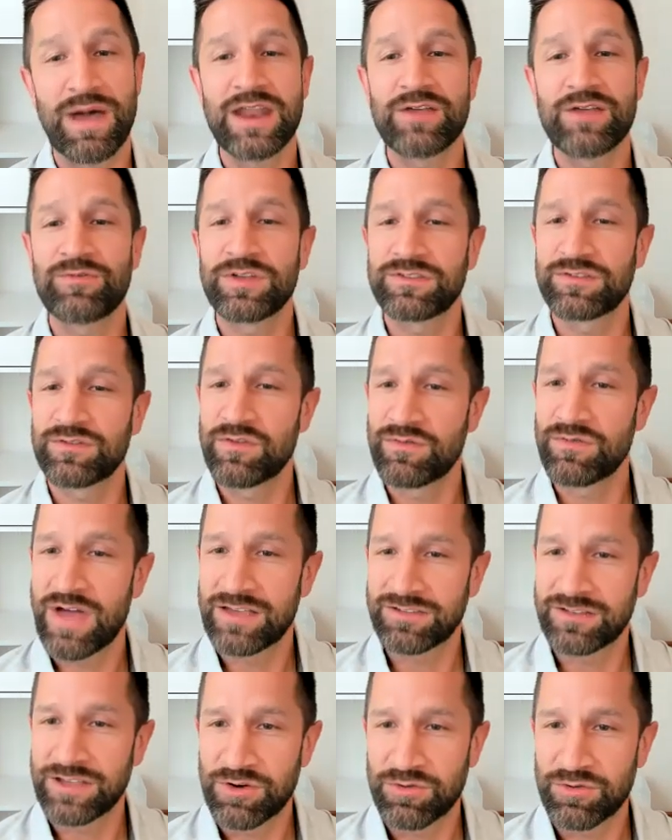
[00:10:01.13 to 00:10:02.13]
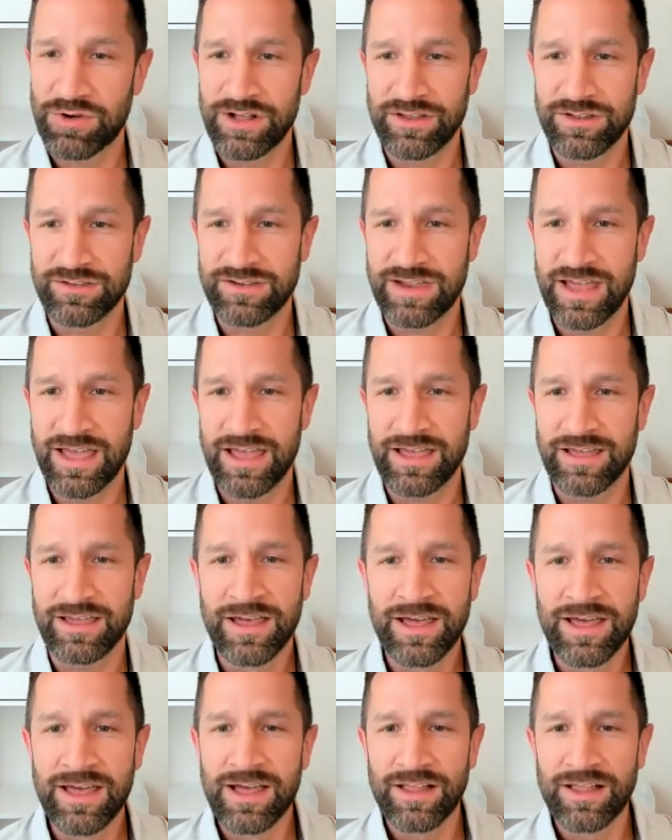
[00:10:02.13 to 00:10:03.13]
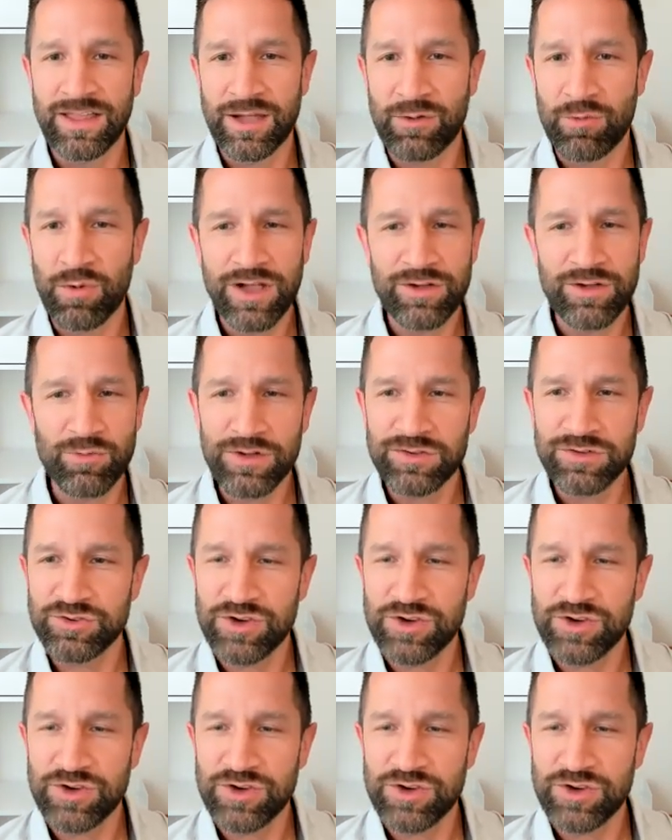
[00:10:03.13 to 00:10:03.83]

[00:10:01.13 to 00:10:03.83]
benefits of investing in real estate, like what